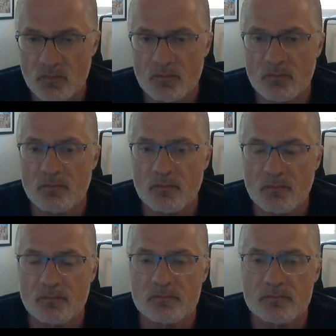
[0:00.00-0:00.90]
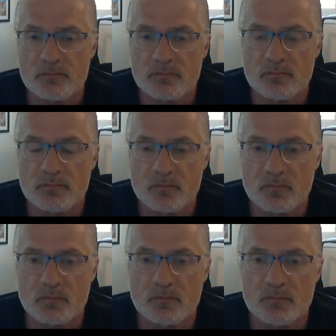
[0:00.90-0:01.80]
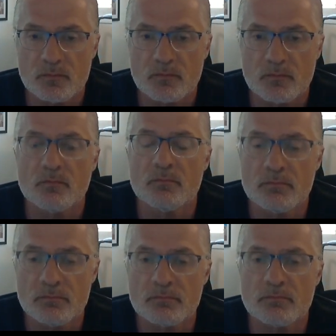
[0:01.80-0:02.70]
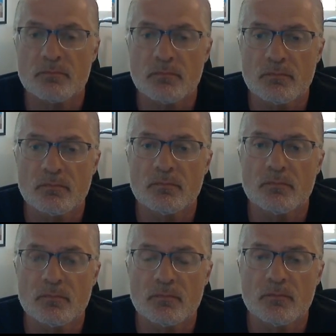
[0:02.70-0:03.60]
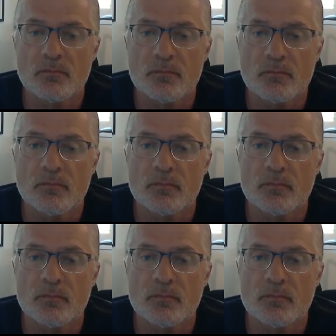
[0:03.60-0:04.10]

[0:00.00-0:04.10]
No words are spoken by the person on screen.